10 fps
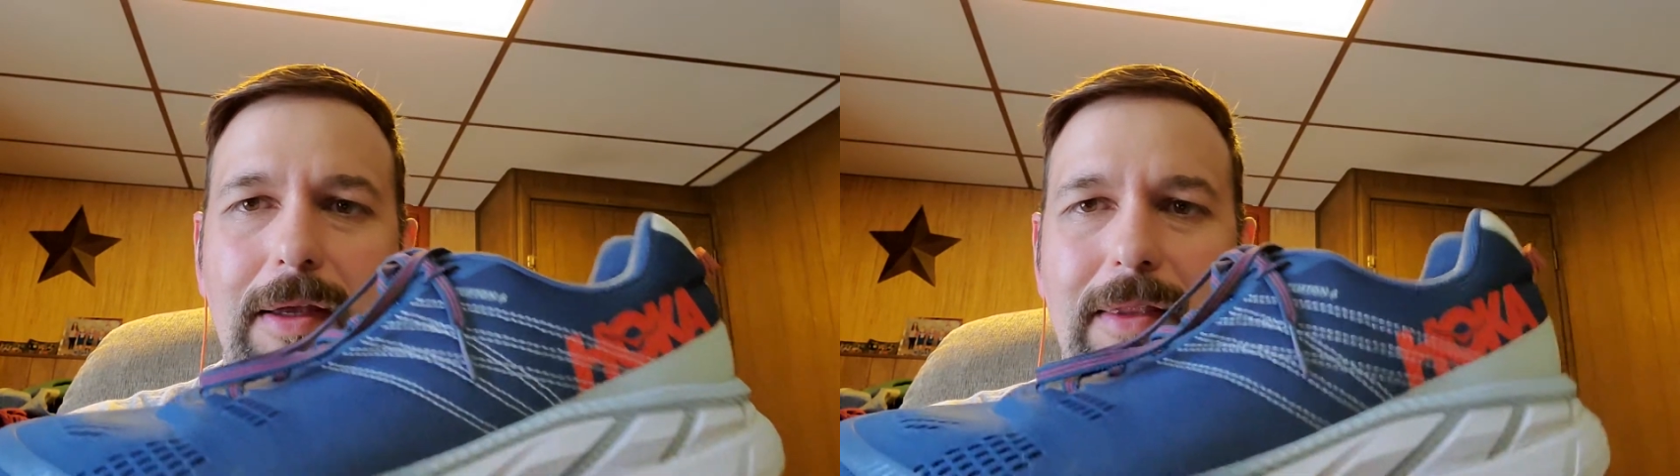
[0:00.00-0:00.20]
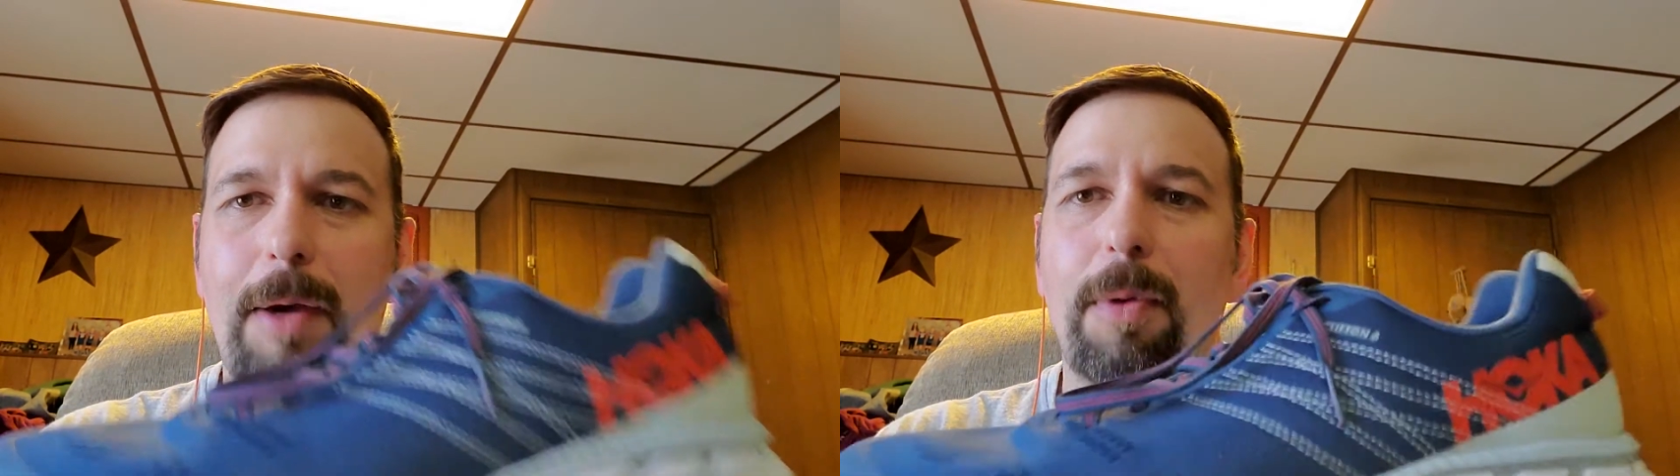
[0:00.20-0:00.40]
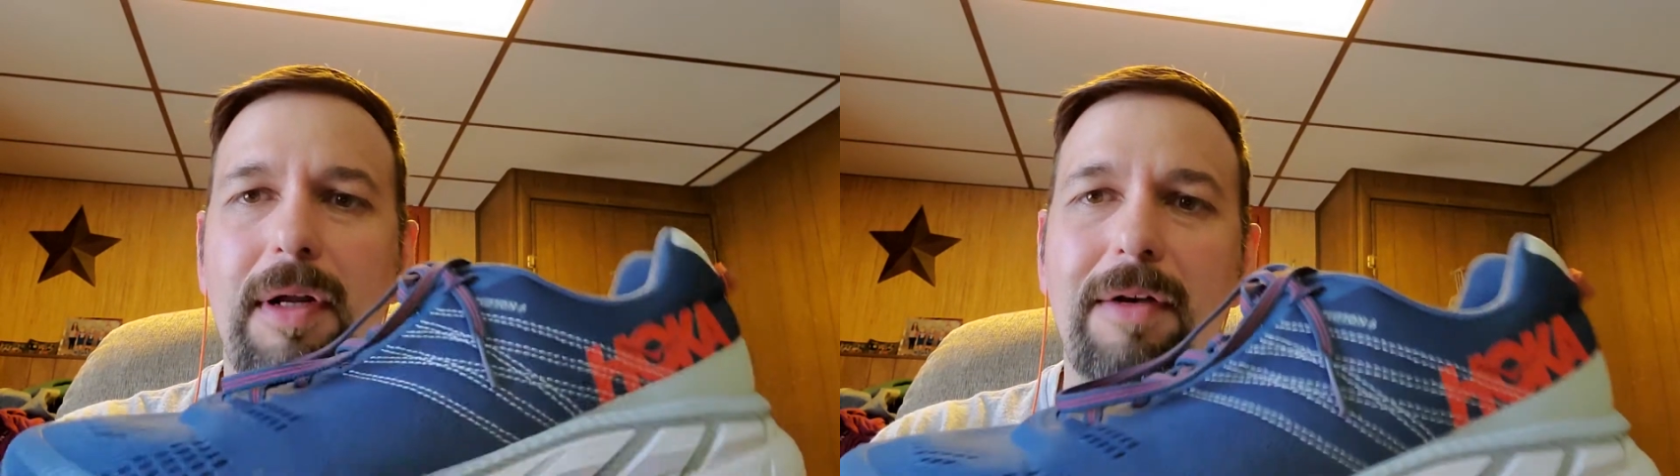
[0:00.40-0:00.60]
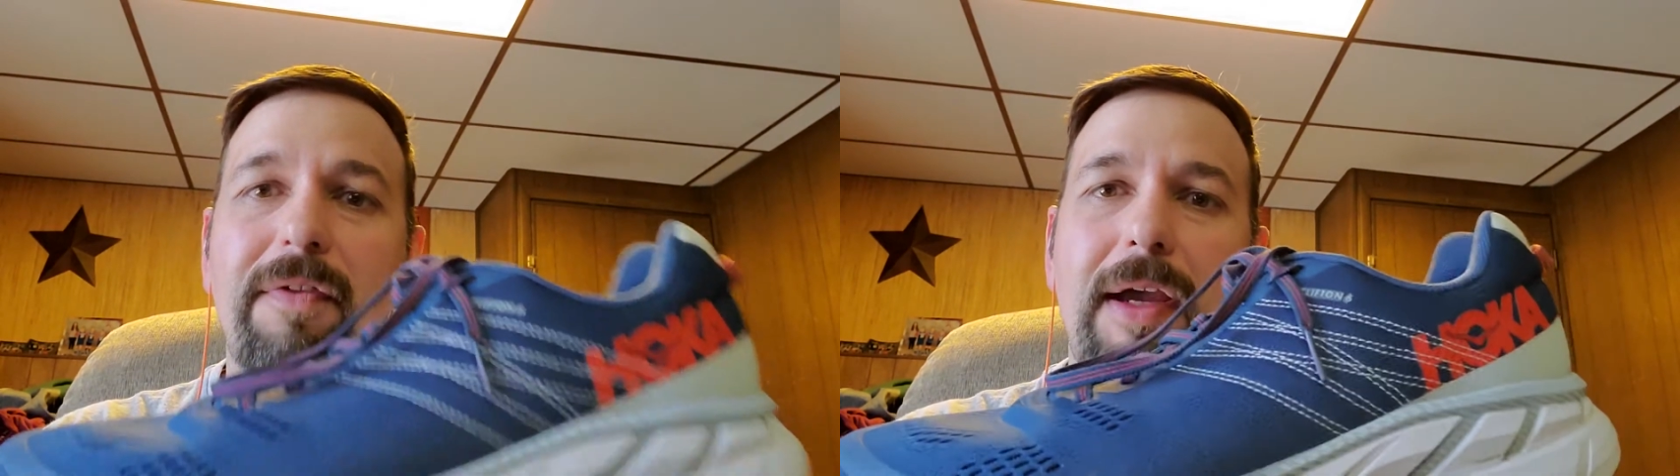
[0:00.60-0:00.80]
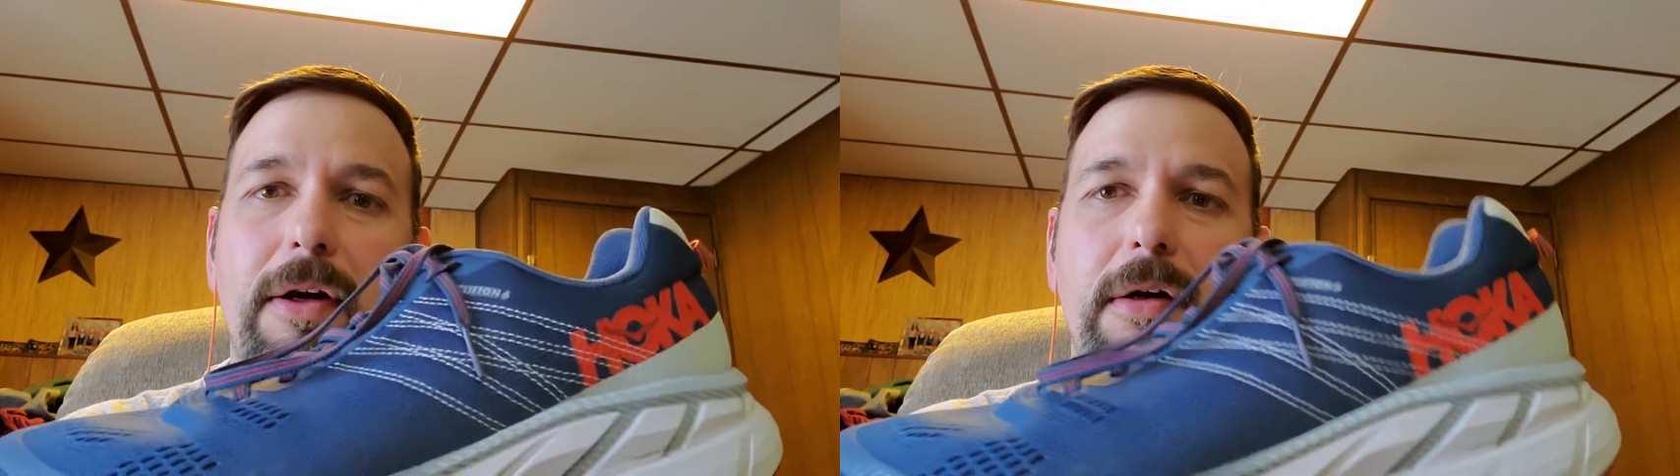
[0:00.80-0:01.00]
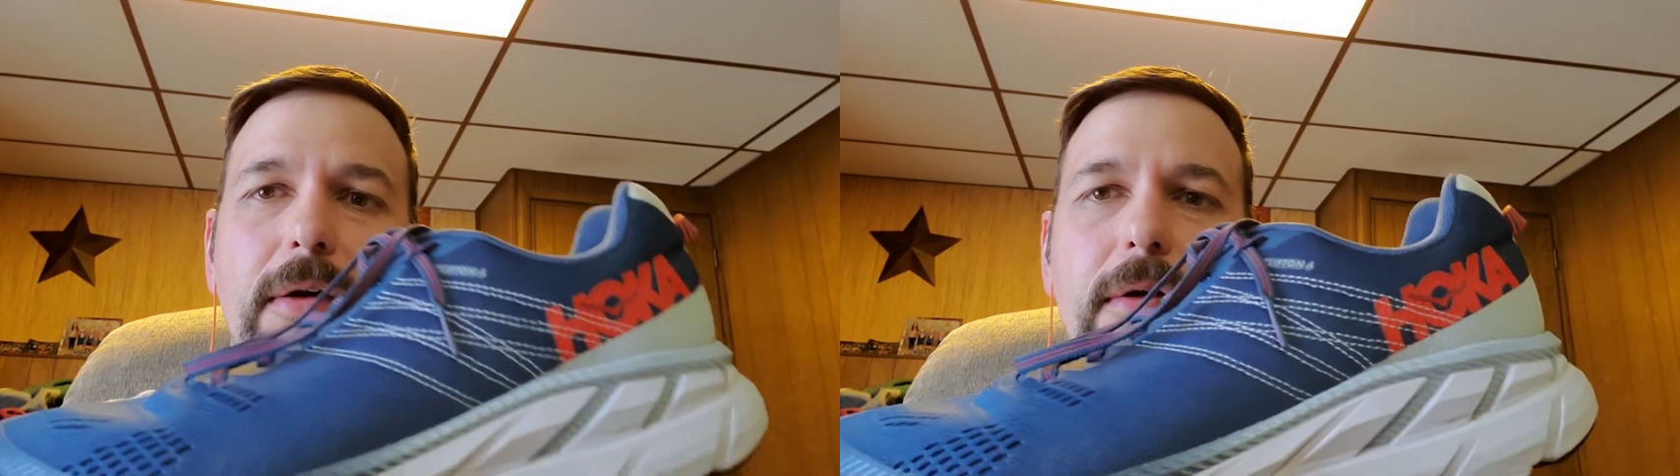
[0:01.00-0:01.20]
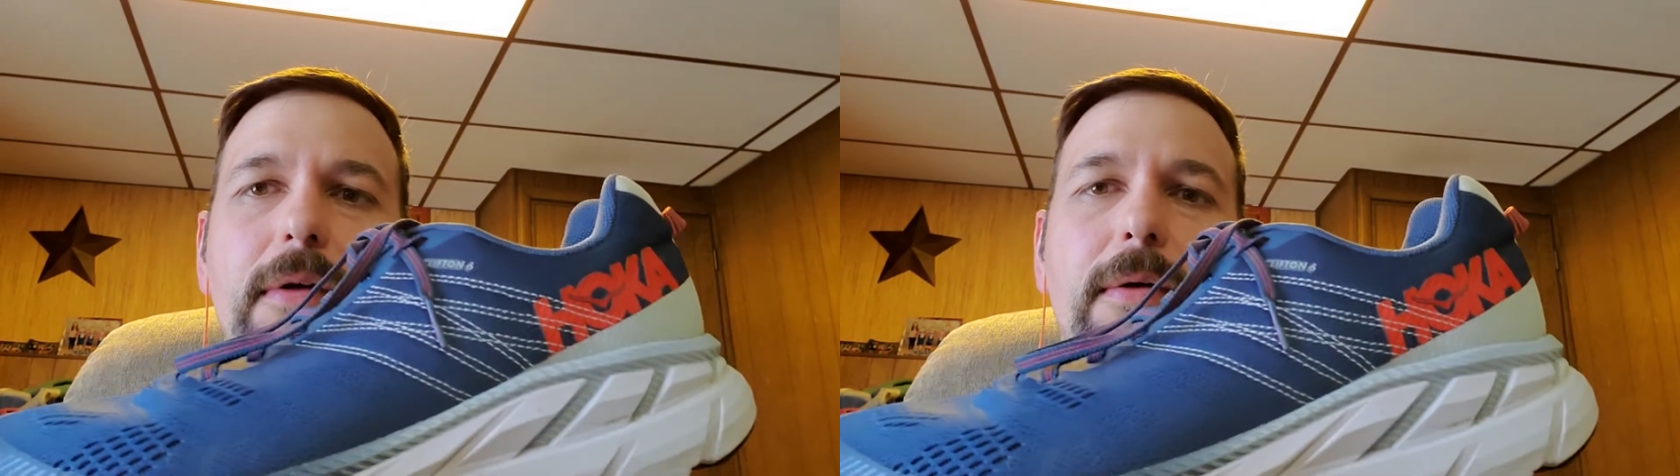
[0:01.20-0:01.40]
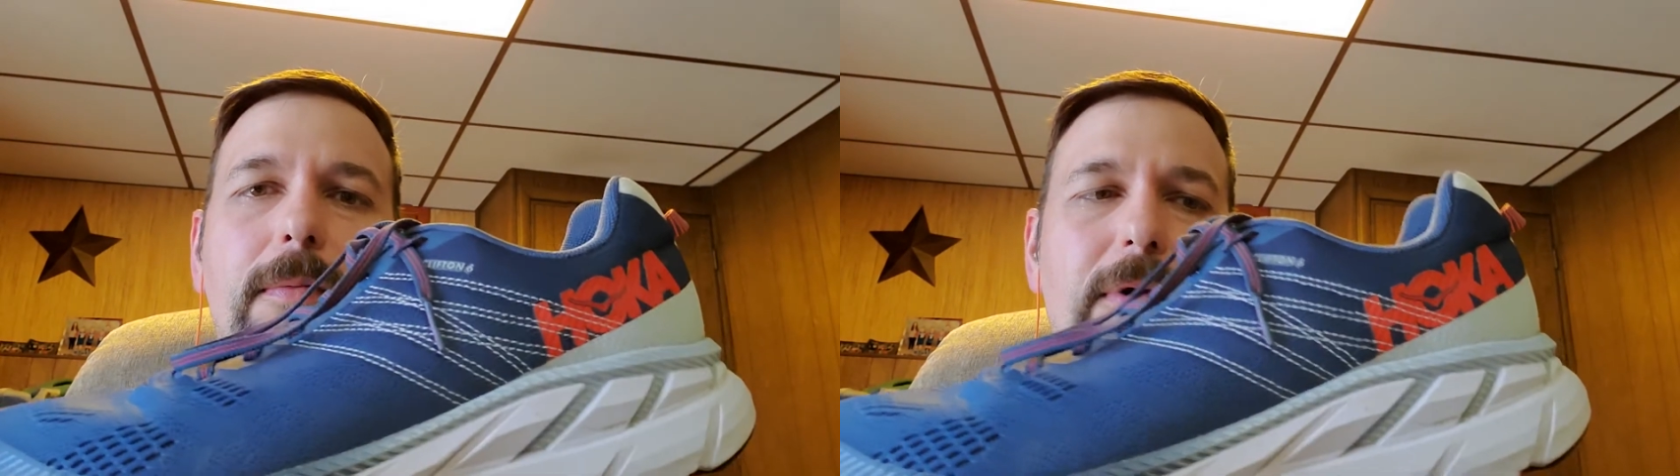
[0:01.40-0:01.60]
they were an innovator
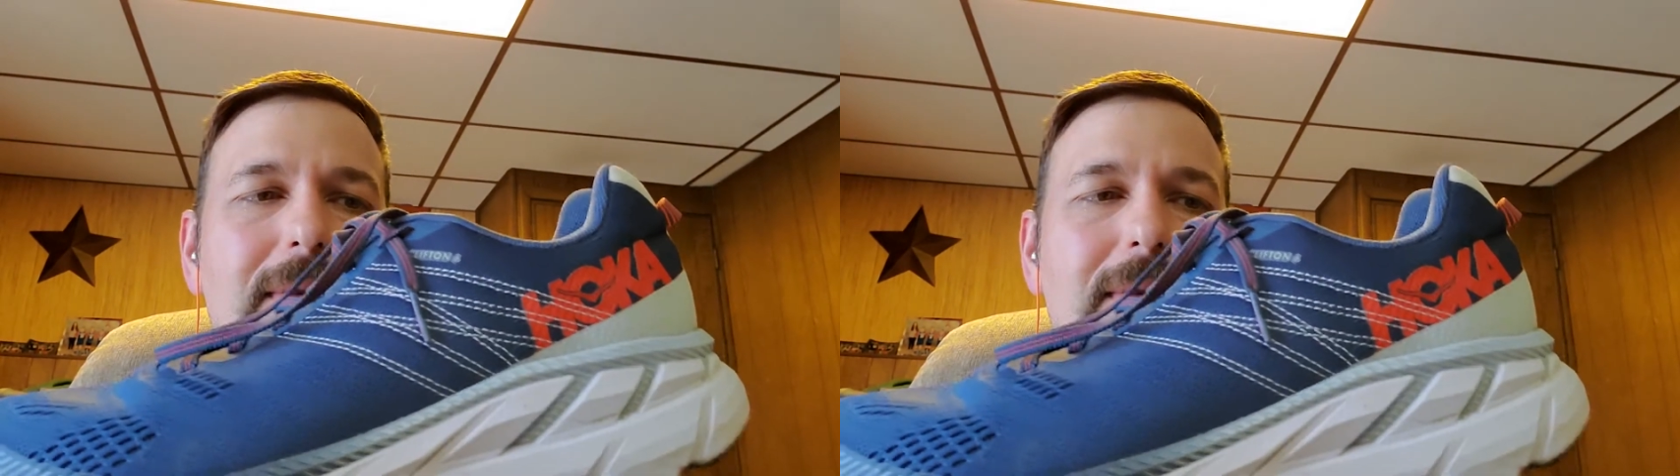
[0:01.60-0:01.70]
with